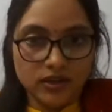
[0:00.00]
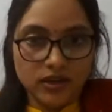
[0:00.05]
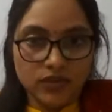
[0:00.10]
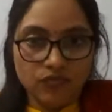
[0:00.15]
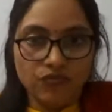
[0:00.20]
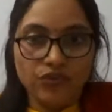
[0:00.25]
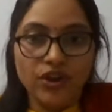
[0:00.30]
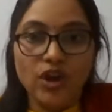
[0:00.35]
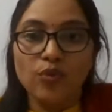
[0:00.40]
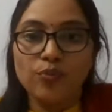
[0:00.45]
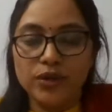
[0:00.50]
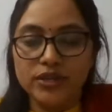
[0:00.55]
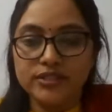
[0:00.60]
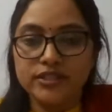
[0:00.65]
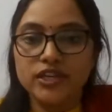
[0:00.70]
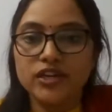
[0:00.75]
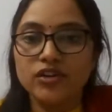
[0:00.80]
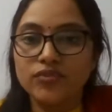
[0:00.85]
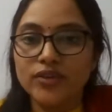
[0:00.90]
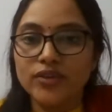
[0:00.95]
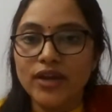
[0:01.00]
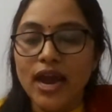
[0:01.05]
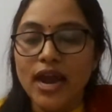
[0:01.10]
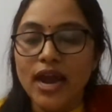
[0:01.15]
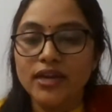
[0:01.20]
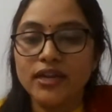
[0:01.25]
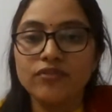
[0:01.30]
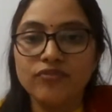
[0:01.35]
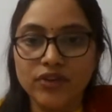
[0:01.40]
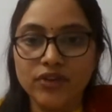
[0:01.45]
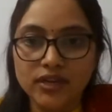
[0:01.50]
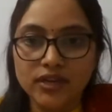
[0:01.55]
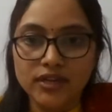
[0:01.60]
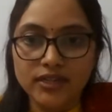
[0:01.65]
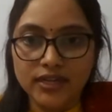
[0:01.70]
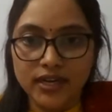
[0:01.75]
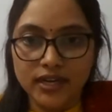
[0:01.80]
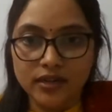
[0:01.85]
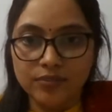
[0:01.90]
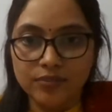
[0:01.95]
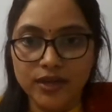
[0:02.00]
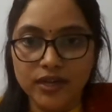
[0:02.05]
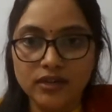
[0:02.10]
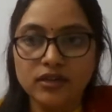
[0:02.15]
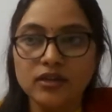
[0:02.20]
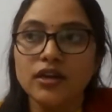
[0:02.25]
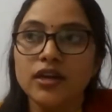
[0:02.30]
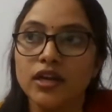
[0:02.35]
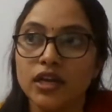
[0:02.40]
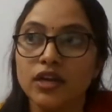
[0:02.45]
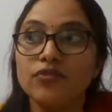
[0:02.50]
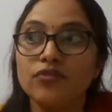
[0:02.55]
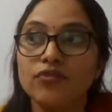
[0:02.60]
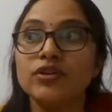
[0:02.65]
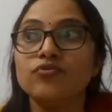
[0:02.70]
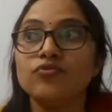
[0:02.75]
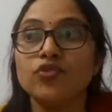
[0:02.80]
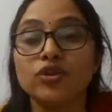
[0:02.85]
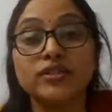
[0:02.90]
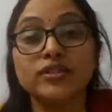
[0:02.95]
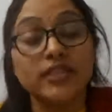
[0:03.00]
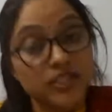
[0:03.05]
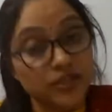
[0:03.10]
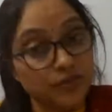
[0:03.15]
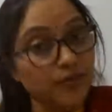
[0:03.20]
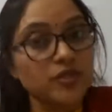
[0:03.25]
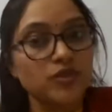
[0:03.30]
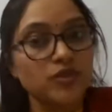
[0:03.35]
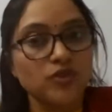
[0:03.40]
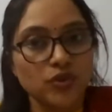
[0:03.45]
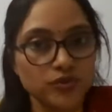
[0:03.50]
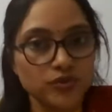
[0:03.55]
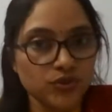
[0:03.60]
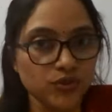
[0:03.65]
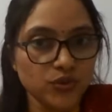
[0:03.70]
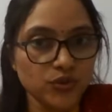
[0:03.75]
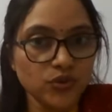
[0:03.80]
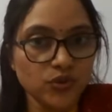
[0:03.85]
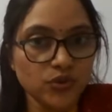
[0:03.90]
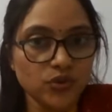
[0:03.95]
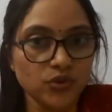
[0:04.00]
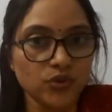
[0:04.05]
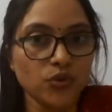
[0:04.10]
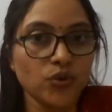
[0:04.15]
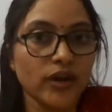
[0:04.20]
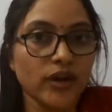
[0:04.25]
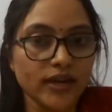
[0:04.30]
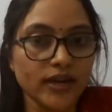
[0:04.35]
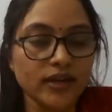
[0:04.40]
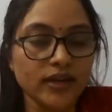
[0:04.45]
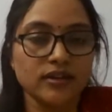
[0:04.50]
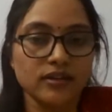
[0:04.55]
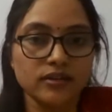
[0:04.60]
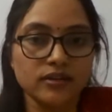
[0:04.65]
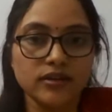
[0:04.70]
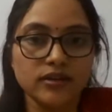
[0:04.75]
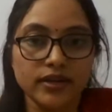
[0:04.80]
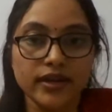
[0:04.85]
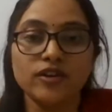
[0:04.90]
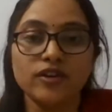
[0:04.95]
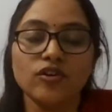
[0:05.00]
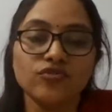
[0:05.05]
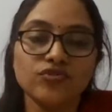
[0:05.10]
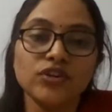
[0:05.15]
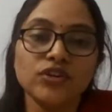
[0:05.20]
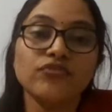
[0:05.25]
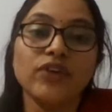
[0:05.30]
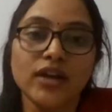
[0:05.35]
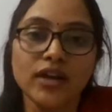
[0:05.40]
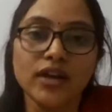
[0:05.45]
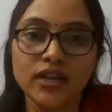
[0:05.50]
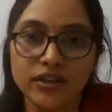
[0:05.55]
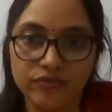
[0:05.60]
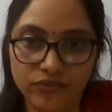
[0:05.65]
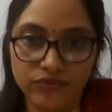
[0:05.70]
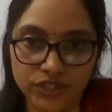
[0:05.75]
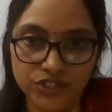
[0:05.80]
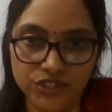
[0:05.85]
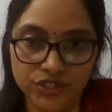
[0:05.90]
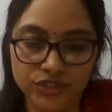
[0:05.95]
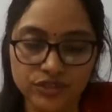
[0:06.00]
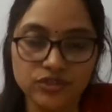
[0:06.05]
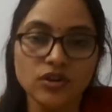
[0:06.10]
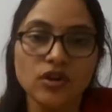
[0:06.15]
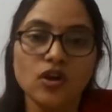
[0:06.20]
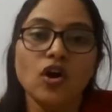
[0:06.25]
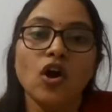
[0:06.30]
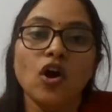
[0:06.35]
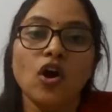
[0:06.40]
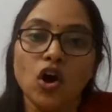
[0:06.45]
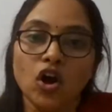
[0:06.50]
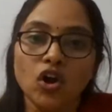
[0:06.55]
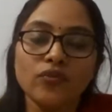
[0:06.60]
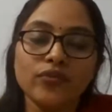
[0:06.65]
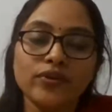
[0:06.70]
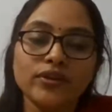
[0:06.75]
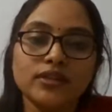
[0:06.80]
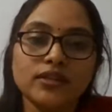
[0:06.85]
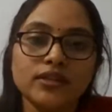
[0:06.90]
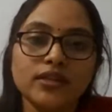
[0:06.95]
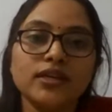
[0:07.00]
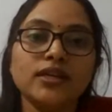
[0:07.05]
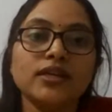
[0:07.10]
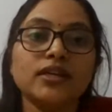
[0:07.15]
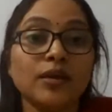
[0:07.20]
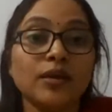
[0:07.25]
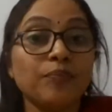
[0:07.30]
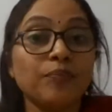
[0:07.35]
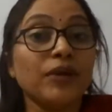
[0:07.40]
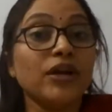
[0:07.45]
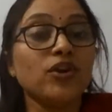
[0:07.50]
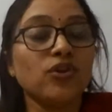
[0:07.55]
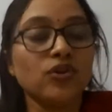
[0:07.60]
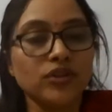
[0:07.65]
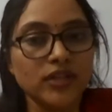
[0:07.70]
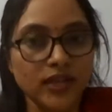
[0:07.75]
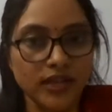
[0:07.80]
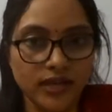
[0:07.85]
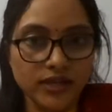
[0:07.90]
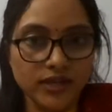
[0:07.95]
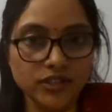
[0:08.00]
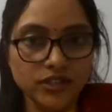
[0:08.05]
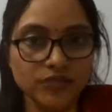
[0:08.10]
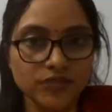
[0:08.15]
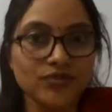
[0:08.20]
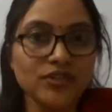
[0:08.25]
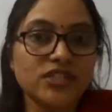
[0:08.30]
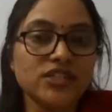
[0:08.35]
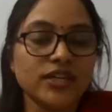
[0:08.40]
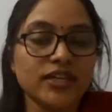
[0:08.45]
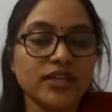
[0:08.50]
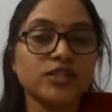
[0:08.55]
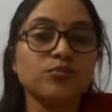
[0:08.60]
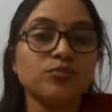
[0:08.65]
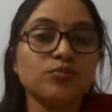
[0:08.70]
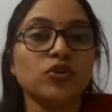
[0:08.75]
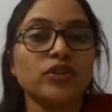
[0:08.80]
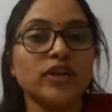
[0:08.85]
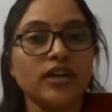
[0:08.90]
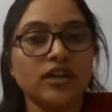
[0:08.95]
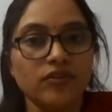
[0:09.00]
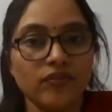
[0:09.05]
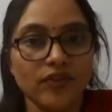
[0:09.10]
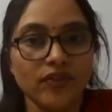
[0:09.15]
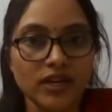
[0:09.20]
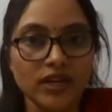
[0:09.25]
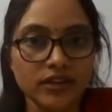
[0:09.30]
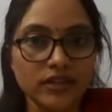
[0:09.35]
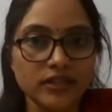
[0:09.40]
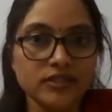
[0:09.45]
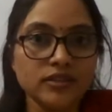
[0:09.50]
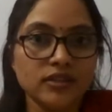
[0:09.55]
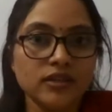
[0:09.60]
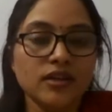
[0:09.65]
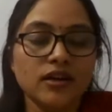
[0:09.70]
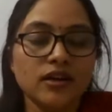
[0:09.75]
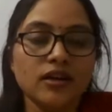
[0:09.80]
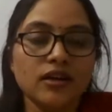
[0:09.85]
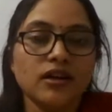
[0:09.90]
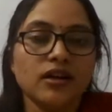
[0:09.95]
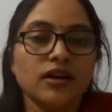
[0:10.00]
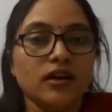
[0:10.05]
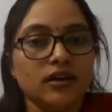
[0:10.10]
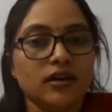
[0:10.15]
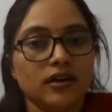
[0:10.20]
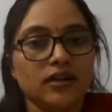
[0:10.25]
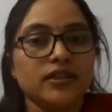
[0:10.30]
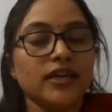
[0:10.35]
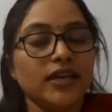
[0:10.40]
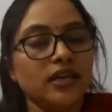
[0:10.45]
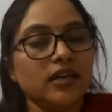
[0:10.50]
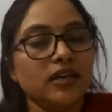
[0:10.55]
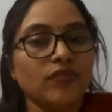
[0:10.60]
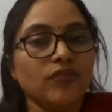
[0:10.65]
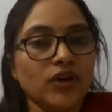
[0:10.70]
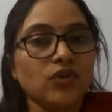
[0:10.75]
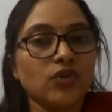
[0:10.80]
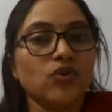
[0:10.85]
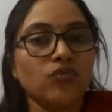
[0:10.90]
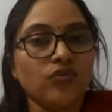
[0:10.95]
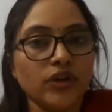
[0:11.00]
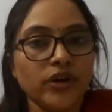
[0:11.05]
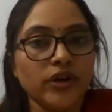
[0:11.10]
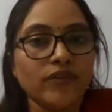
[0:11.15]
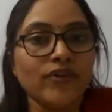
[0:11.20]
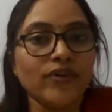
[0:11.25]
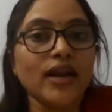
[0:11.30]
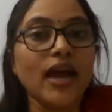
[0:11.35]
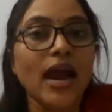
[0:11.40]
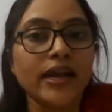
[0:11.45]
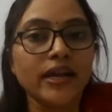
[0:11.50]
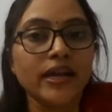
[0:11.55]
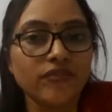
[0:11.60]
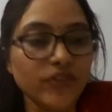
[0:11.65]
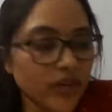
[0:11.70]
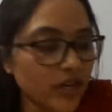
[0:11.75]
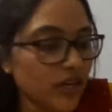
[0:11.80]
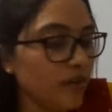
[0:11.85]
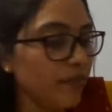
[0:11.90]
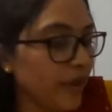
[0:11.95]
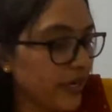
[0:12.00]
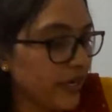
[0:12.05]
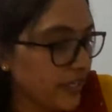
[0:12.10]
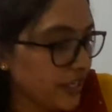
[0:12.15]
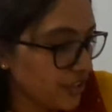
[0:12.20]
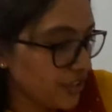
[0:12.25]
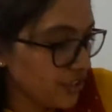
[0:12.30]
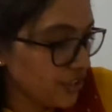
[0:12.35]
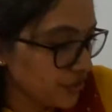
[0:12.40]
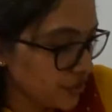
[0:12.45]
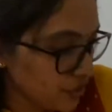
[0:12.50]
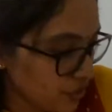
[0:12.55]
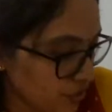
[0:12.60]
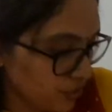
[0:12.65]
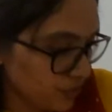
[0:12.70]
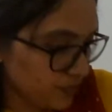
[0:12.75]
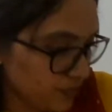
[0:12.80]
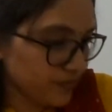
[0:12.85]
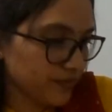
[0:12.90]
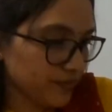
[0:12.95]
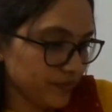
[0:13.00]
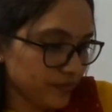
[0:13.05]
We have prescribed antifungal treatment even for 6 months also to get rid of the fungal infections. Along with the, depending on the age, if the child is more than 12 years, then we'll go for even antifungal medications too.